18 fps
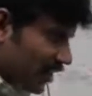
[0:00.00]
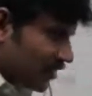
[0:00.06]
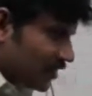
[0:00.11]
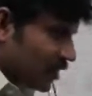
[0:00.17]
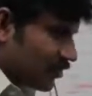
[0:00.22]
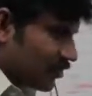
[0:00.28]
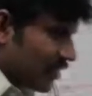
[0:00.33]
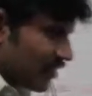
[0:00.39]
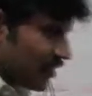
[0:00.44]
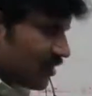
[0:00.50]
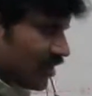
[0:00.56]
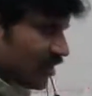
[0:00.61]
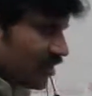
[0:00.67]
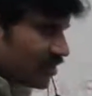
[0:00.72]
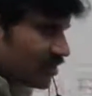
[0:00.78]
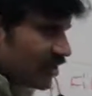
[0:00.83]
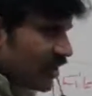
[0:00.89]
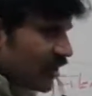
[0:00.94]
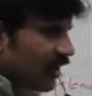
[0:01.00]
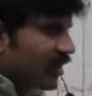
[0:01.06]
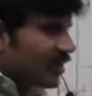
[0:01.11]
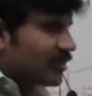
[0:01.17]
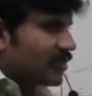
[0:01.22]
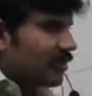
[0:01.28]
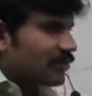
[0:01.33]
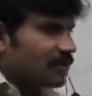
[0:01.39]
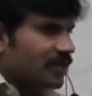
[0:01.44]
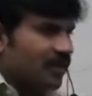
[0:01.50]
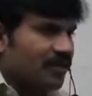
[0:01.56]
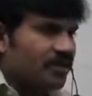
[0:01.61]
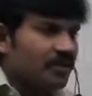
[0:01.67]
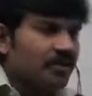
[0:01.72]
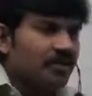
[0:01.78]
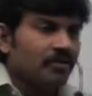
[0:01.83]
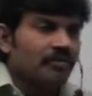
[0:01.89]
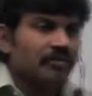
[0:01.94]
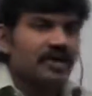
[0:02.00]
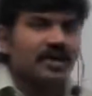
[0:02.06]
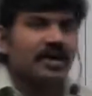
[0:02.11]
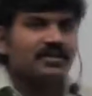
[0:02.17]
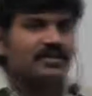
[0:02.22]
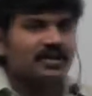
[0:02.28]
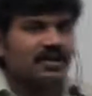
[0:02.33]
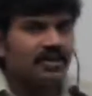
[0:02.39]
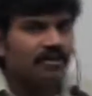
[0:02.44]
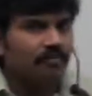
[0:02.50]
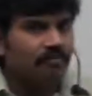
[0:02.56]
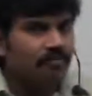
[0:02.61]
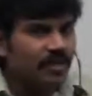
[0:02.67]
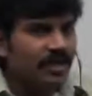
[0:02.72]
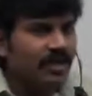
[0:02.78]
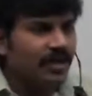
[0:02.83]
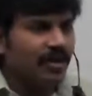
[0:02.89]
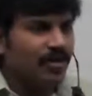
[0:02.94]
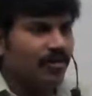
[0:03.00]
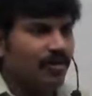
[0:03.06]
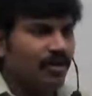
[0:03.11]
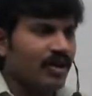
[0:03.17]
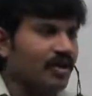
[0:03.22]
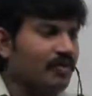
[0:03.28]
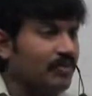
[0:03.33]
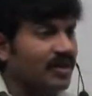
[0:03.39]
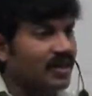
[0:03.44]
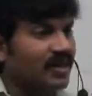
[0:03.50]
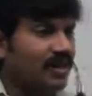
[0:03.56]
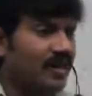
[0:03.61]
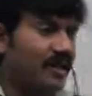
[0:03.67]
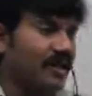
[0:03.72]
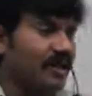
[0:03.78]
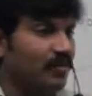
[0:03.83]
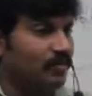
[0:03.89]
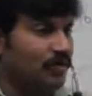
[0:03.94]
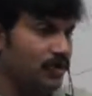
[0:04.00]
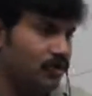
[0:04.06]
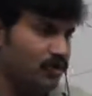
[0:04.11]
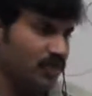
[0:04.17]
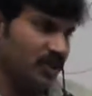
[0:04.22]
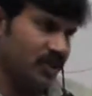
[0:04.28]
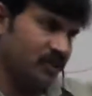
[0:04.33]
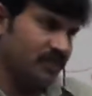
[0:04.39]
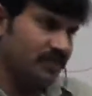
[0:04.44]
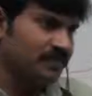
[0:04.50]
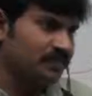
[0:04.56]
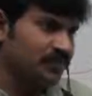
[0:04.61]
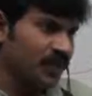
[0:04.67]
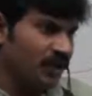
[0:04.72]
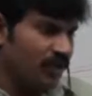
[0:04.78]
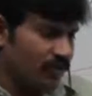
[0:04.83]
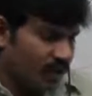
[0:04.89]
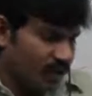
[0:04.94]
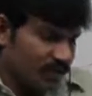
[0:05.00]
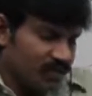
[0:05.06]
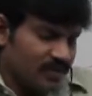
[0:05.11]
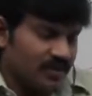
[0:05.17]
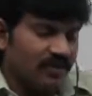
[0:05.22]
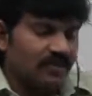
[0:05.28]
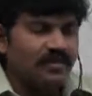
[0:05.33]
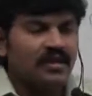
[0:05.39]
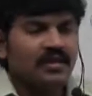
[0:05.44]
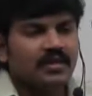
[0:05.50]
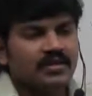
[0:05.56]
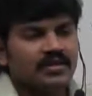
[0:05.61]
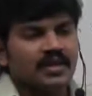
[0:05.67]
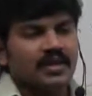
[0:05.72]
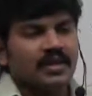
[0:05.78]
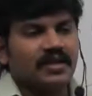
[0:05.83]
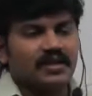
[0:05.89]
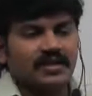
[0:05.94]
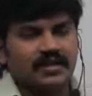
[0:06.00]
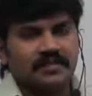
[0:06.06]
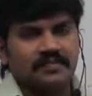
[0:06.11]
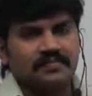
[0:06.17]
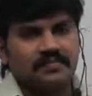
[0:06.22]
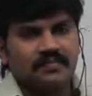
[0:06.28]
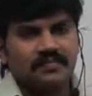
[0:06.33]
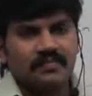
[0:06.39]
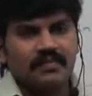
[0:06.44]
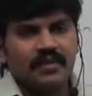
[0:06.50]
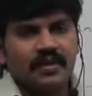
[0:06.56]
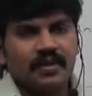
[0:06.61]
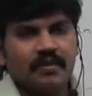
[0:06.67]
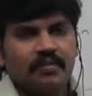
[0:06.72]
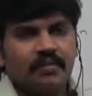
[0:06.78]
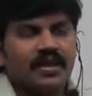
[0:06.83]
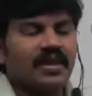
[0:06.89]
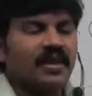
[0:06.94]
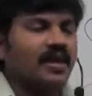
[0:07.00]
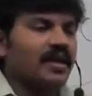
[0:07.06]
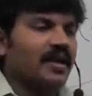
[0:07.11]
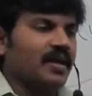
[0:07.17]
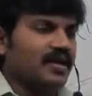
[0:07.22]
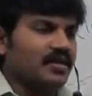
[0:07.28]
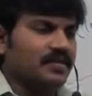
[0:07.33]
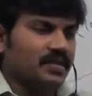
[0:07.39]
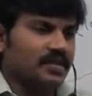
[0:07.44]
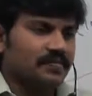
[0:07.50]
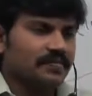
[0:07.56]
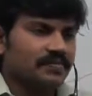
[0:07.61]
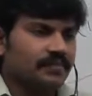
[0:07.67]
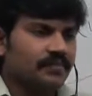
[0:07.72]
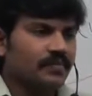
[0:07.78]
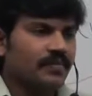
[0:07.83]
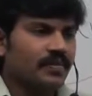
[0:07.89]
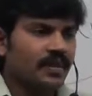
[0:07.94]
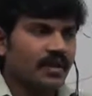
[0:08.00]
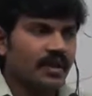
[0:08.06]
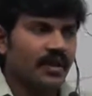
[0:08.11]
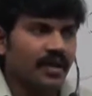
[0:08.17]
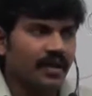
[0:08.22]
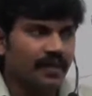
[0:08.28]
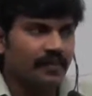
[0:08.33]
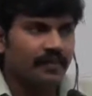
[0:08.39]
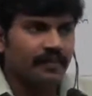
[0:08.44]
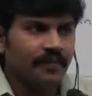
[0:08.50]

exception? Checked exception, because at the beginning only mother can able to check. Okay, this is second thing. Mother can ask, Arey,